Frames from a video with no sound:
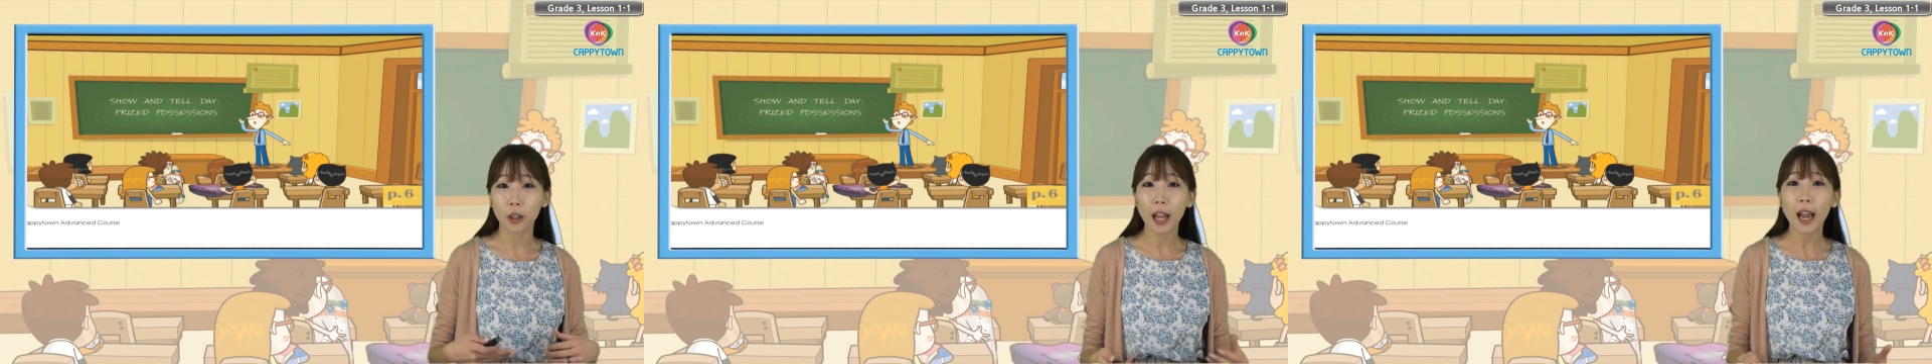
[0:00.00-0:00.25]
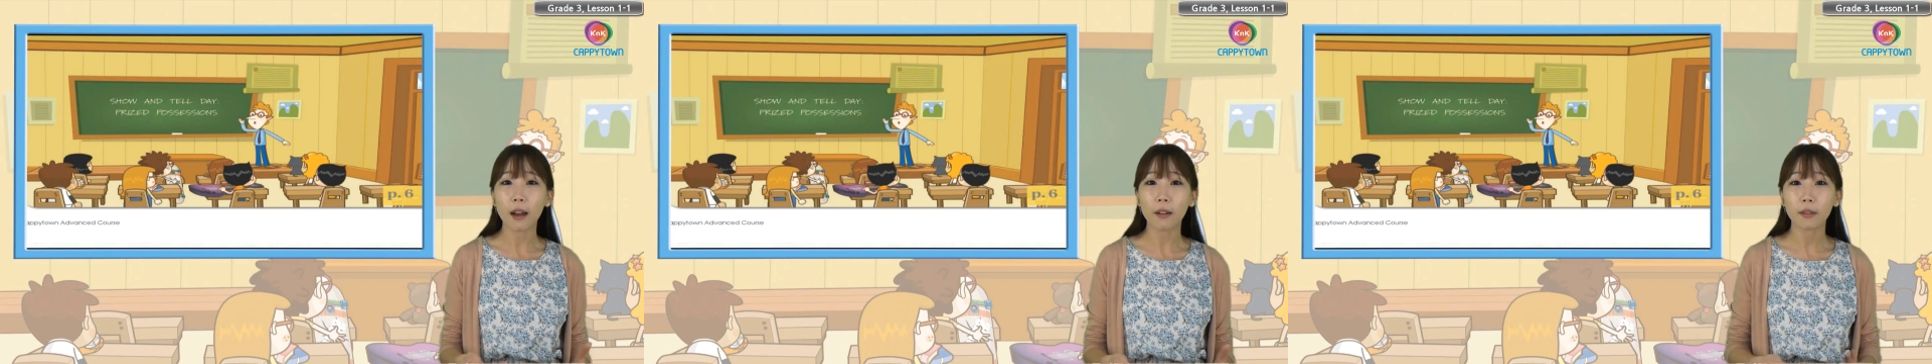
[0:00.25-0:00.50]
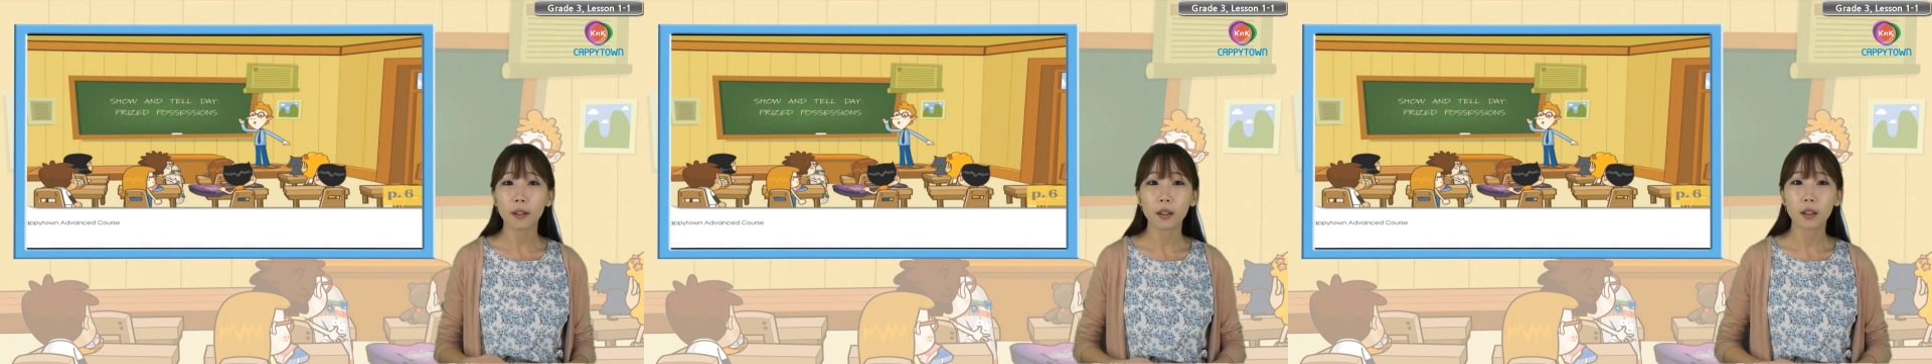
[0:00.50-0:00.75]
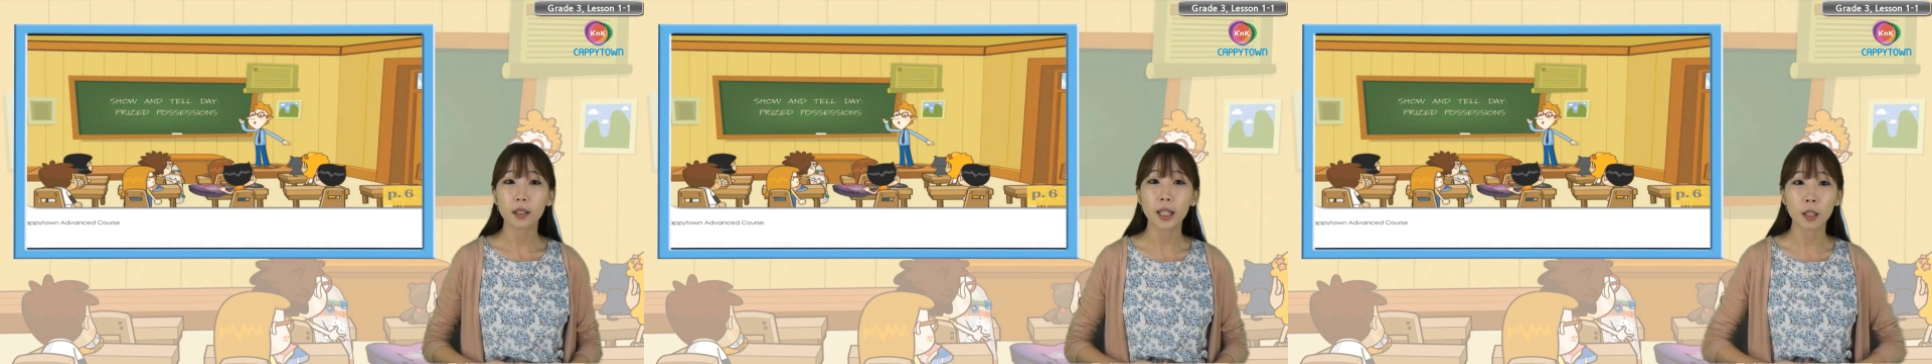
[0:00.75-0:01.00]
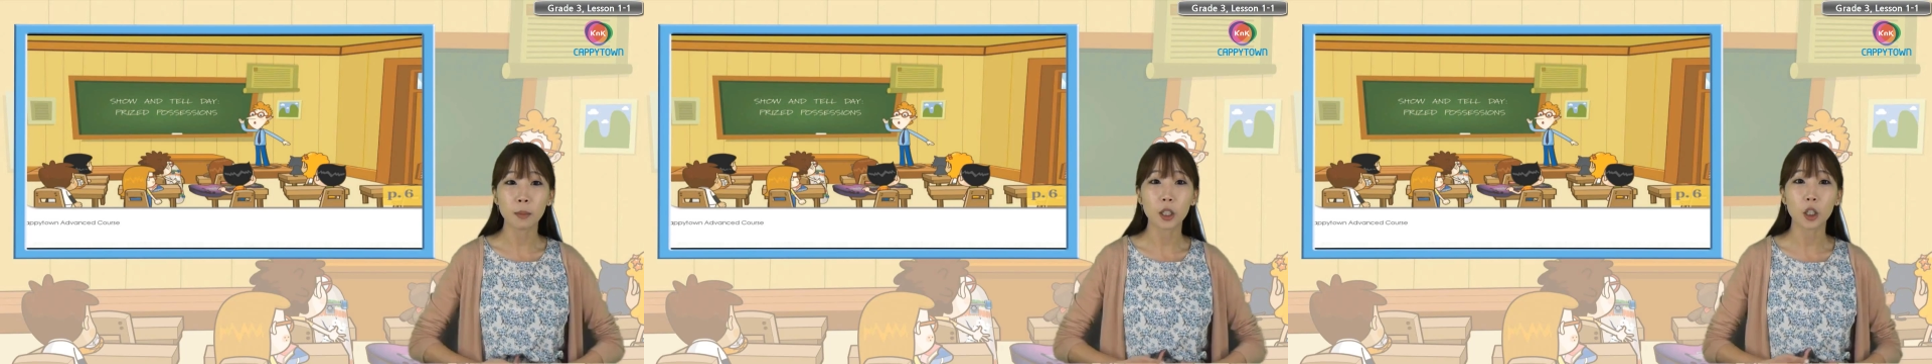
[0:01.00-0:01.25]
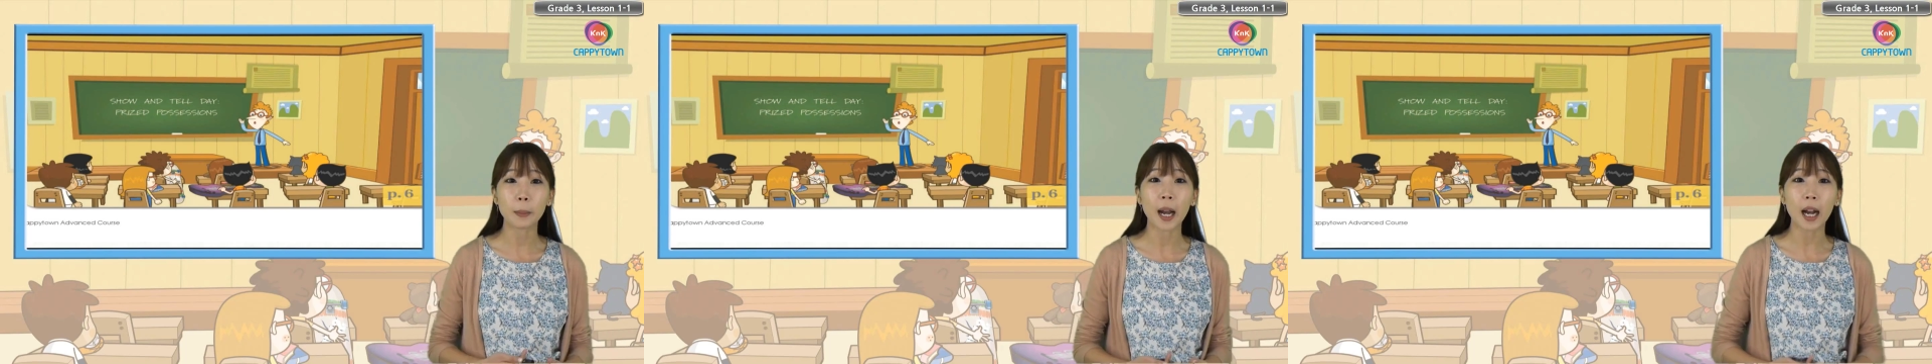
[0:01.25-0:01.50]
laugh, says
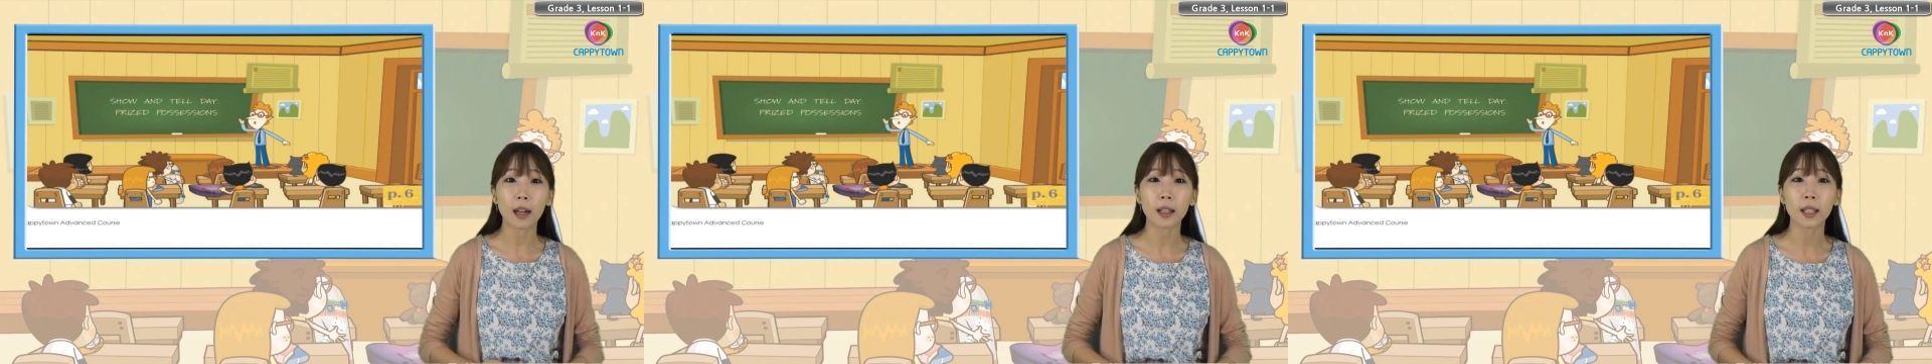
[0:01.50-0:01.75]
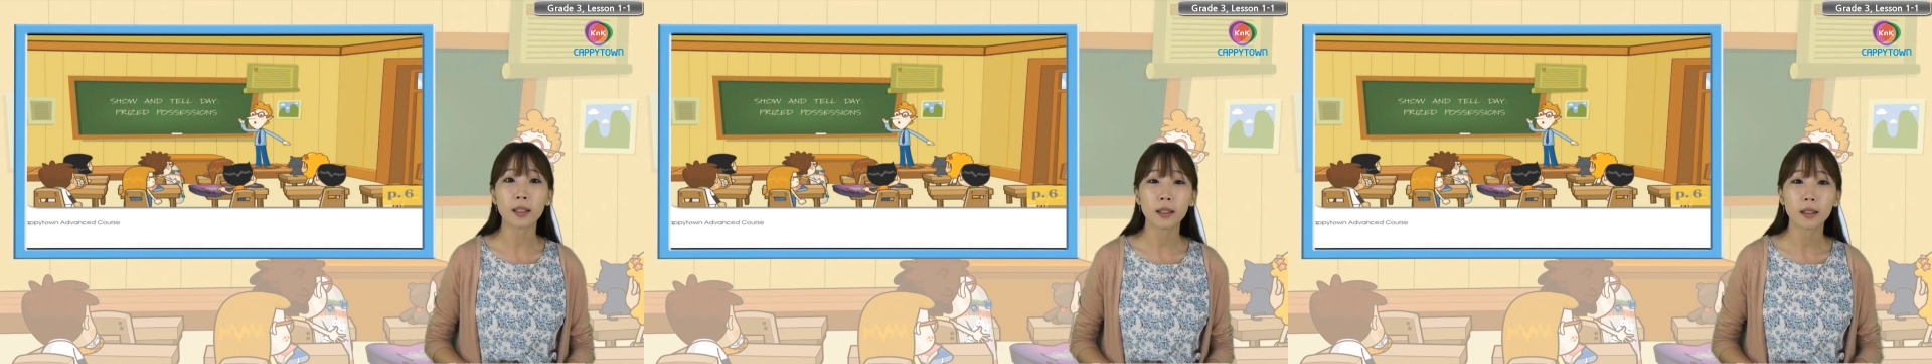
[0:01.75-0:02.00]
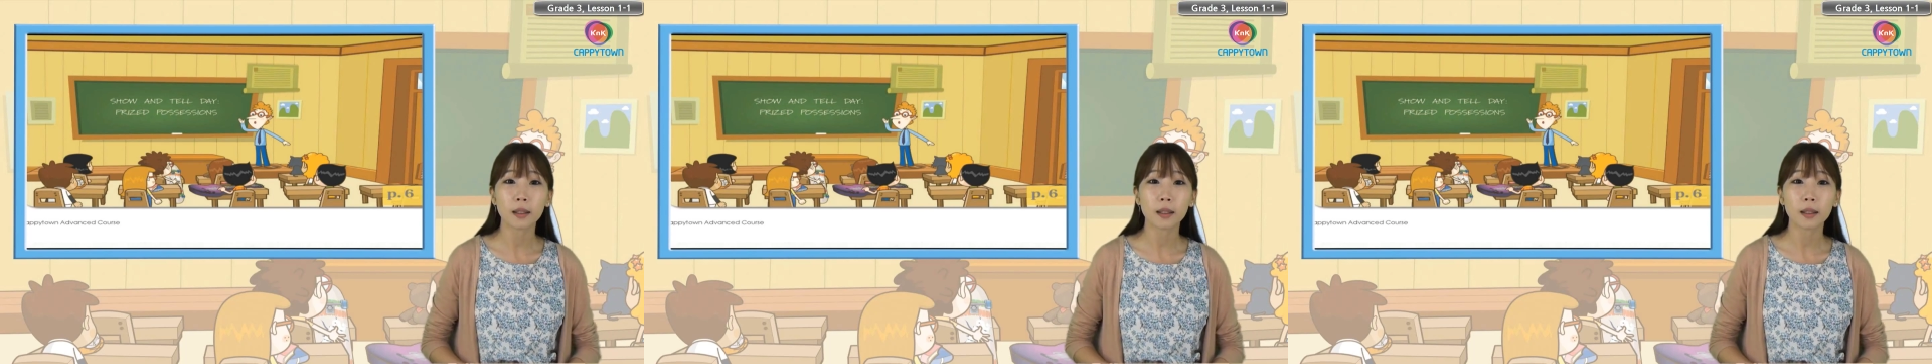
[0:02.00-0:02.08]
Mr. Backlin.